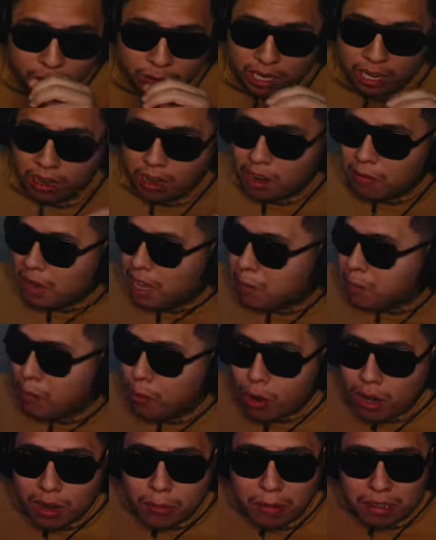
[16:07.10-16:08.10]
care. I'm not
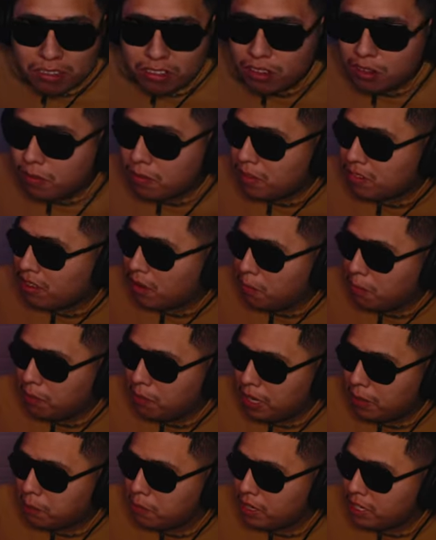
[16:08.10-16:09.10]
pointing at myself because I
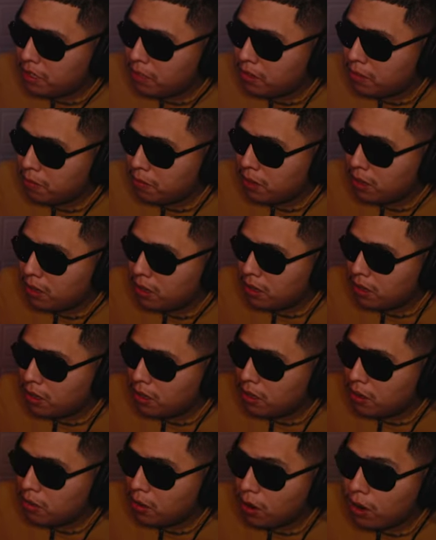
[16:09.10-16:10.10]
might be dumb.
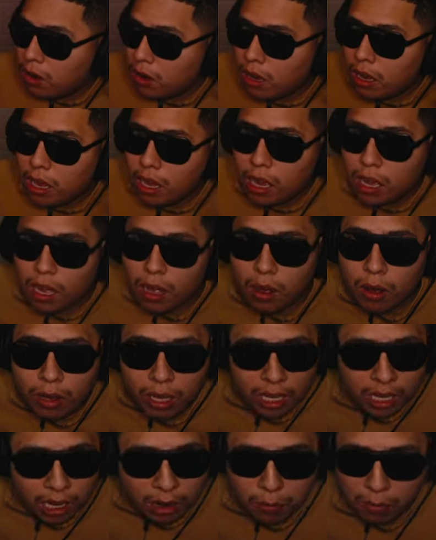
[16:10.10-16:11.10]

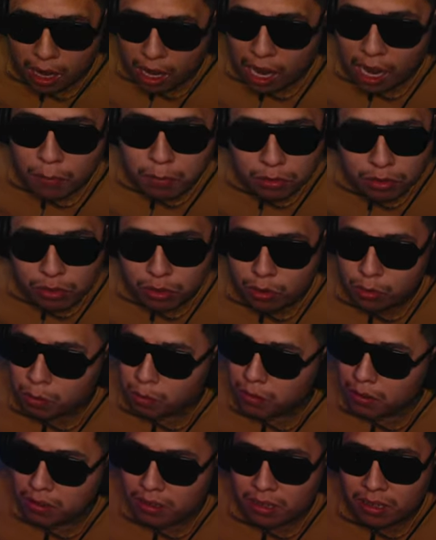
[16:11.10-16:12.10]
Okay, never mind. I'm
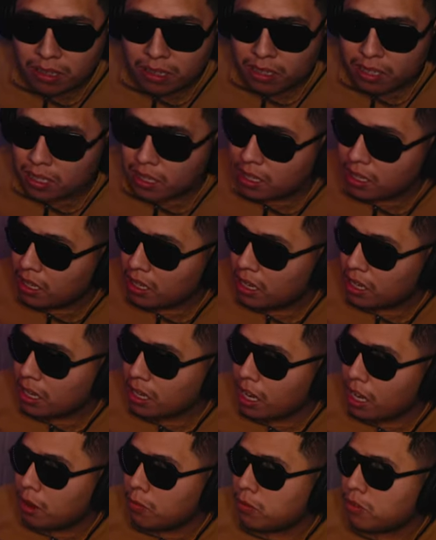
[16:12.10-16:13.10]
stupid.
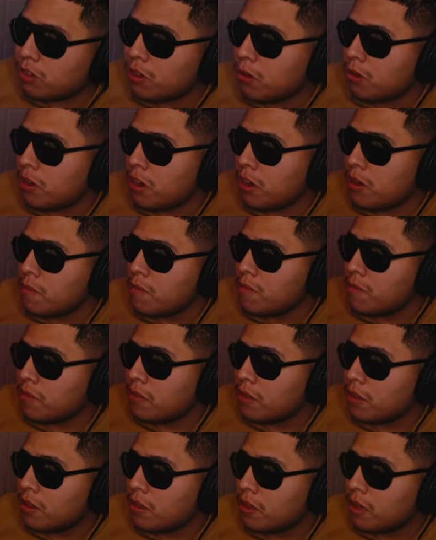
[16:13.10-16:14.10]
I'm so dumb.
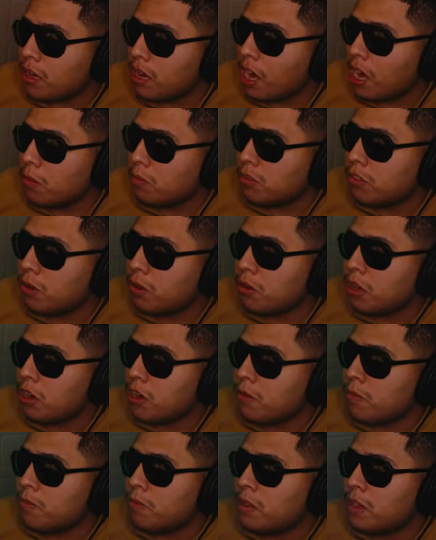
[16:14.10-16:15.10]
I'm so
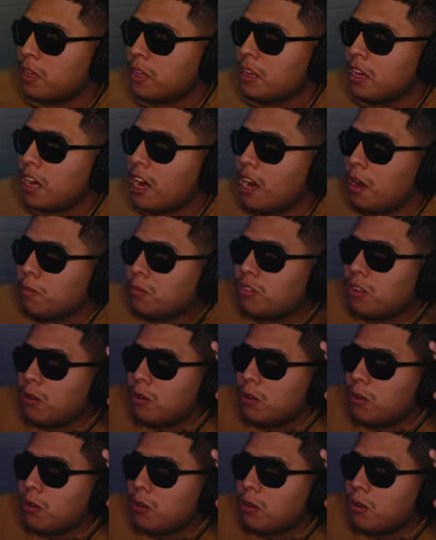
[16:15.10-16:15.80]
dumb. I'm so